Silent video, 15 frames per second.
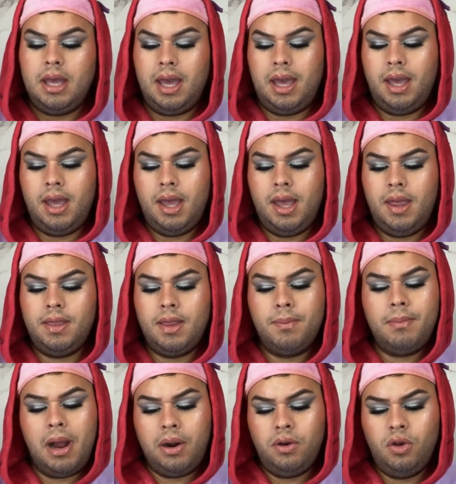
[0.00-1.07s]
And the
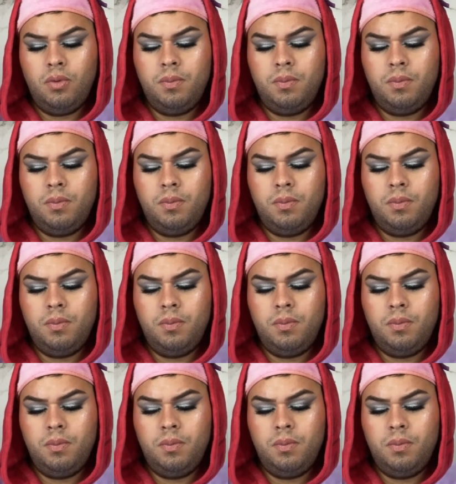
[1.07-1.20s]
Mario